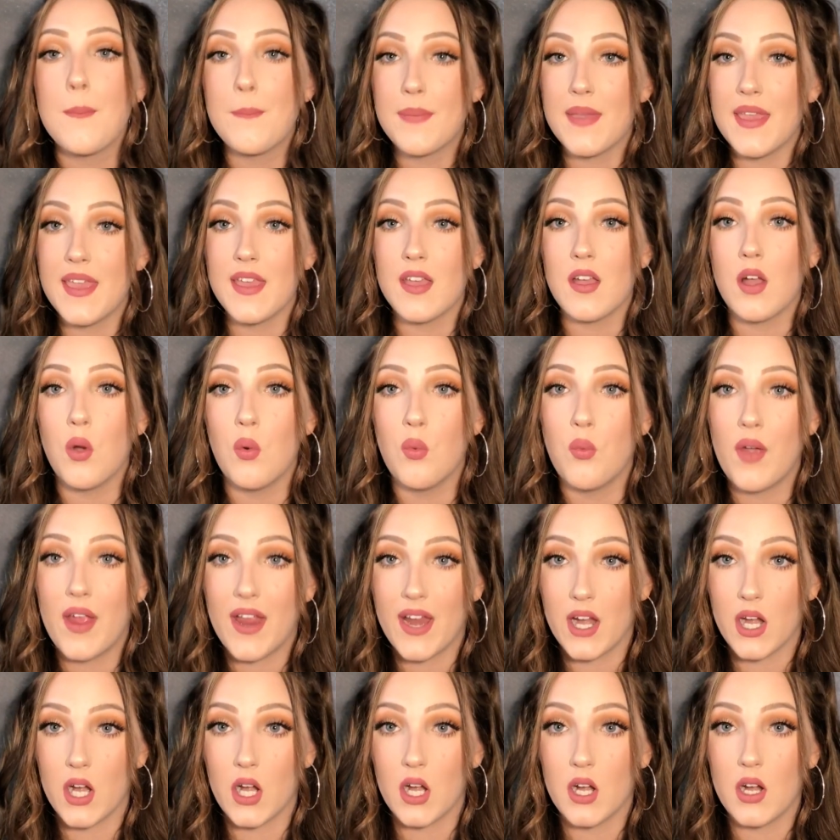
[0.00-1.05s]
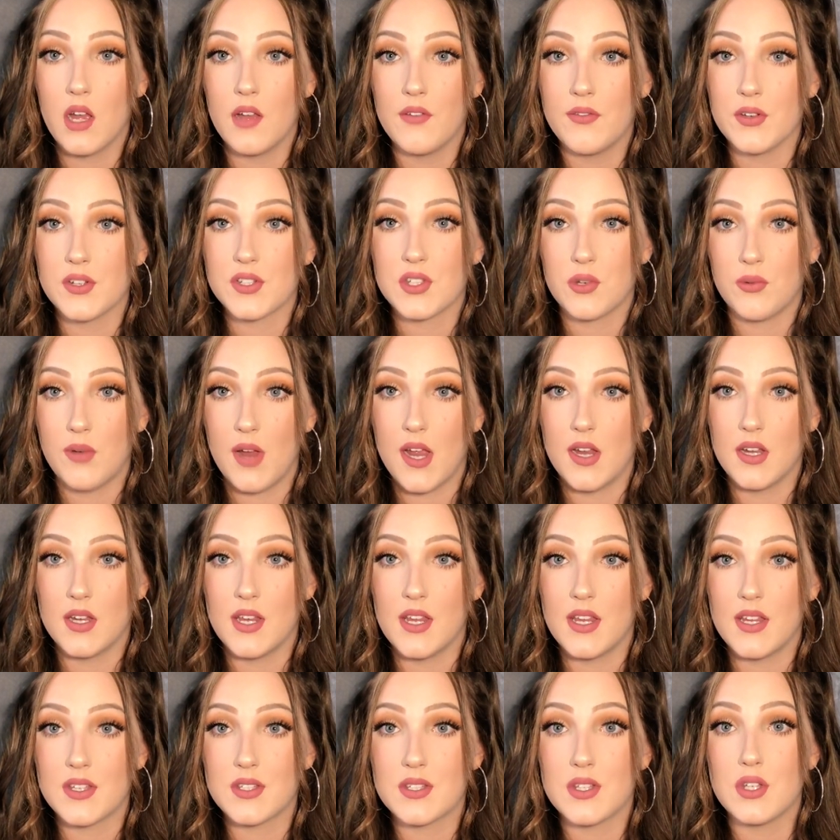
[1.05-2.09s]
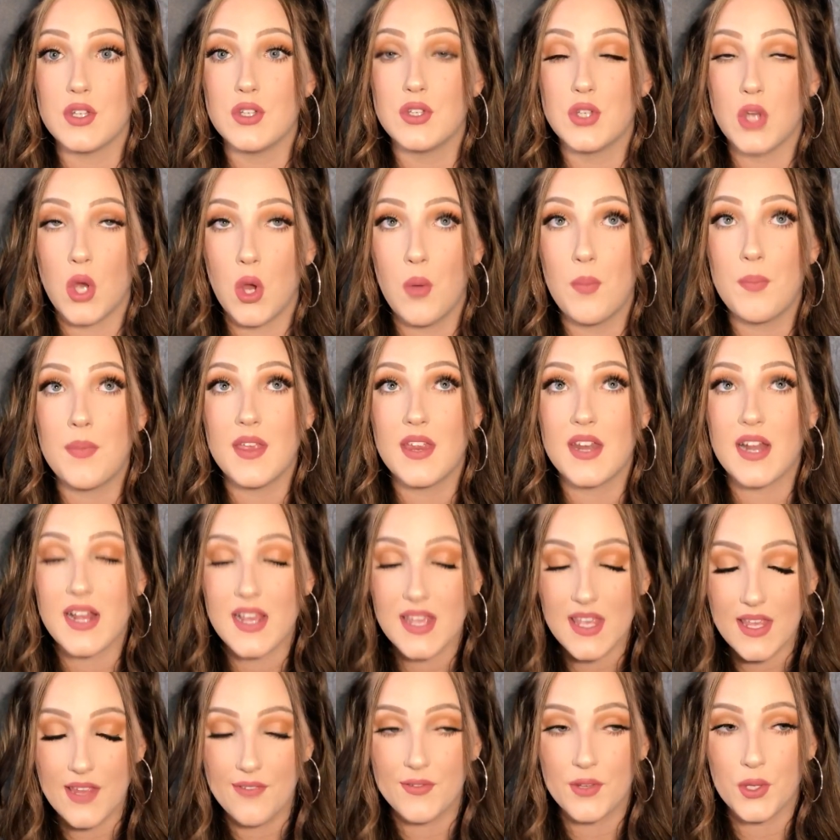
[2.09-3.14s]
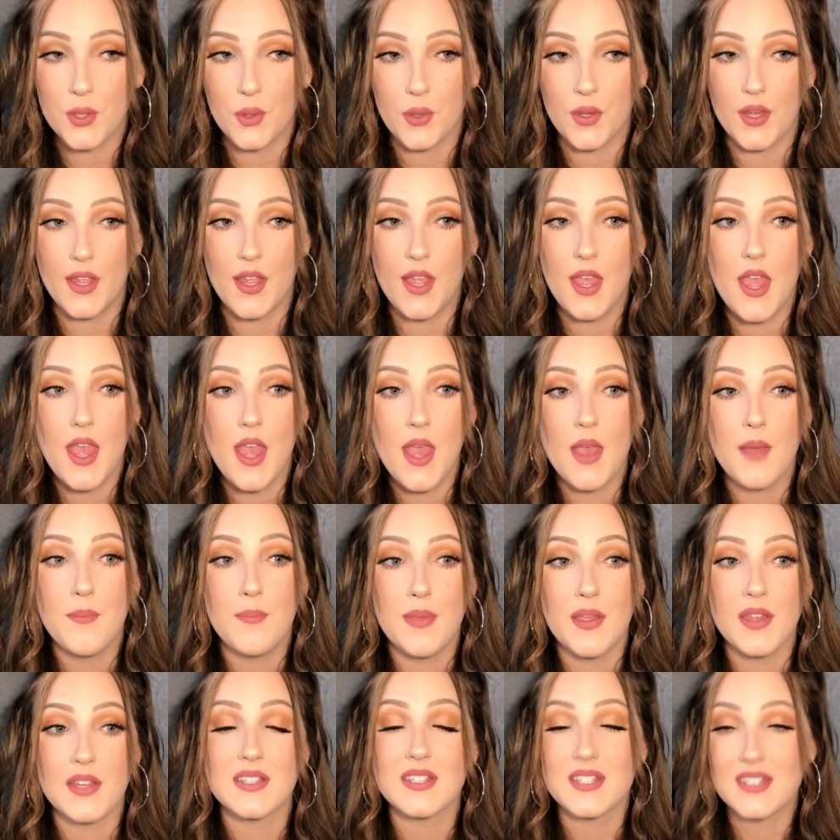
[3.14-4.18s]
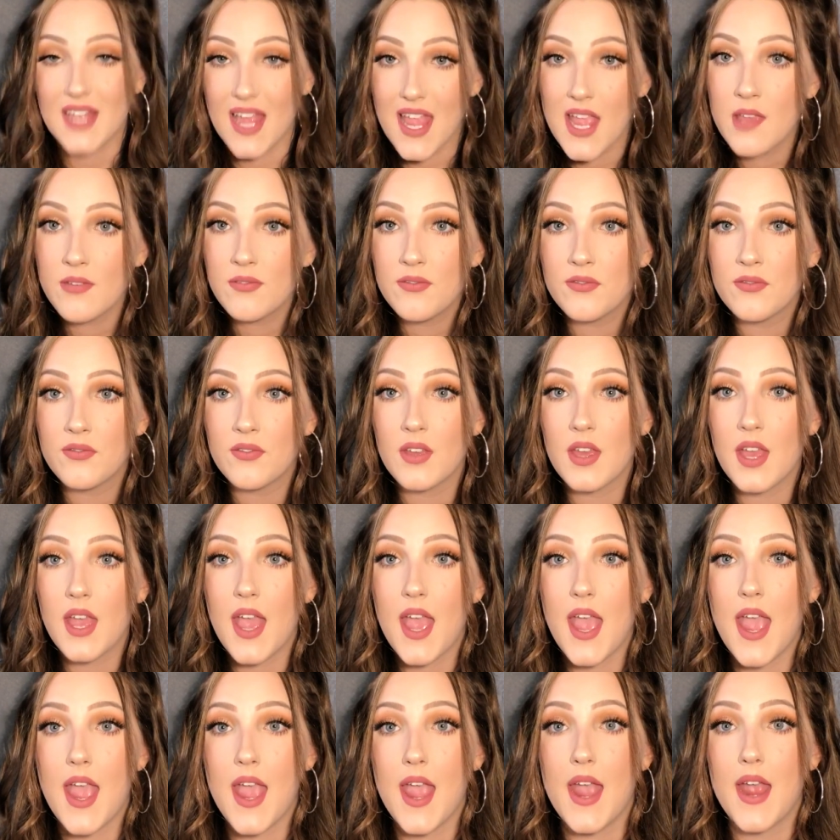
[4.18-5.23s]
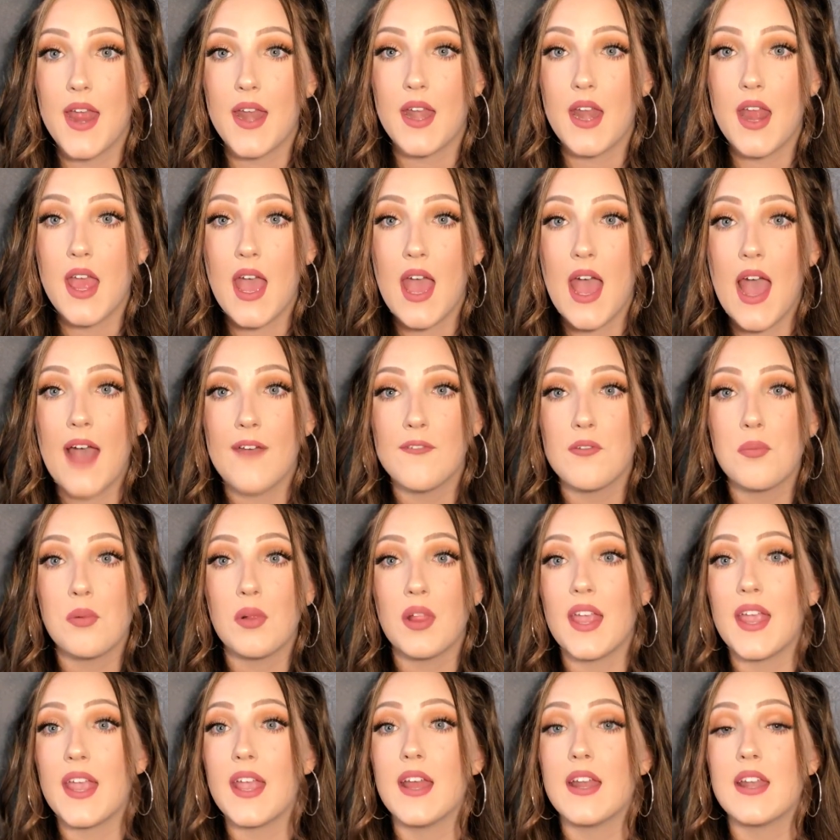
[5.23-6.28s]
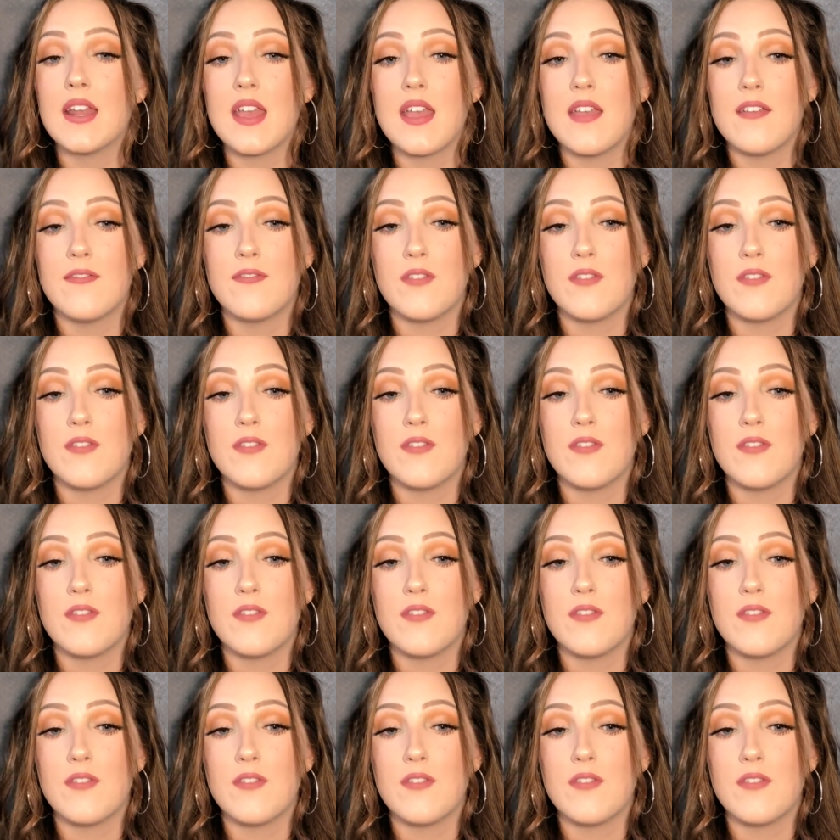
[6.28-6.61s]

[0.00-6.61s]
Be aware of your surroundings. Don't be naive to it. Be safe, and have a plan.